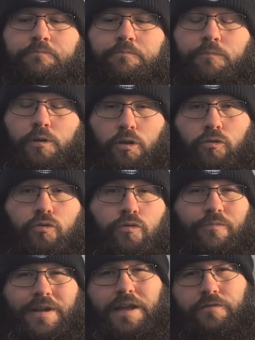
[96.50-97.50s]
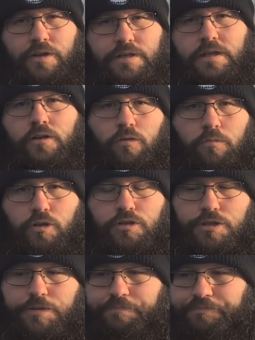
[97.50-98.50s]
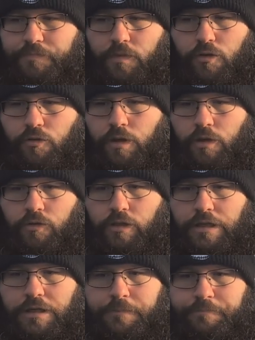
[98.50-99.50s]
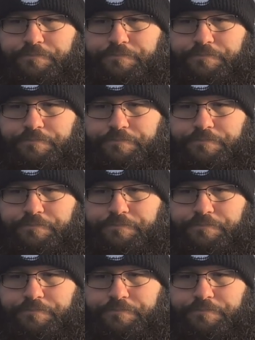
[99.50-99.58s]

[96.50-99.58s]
plot tour every single month throughout the year.